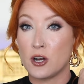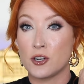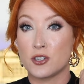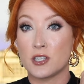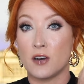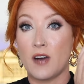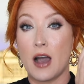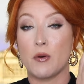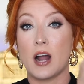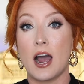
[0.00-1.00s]
on yourself, I
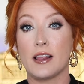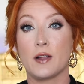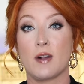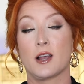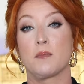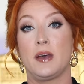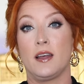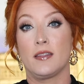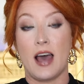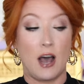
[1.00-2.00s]
would highly
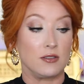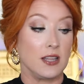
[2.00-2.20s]
recommend the Haus